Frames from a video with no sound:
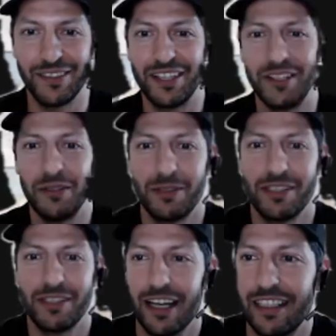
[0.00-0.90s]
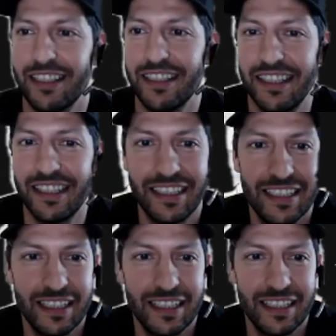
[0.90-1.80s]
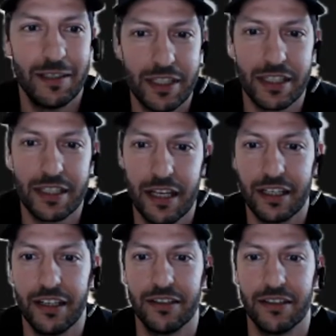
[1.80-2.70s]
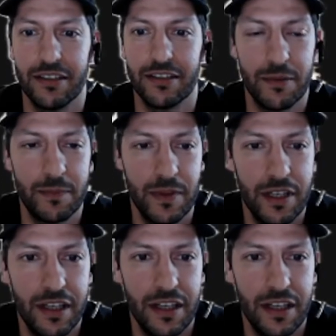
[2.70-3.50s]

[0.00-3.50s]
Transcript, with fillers: with a new tech, uh, piece of tech here. So,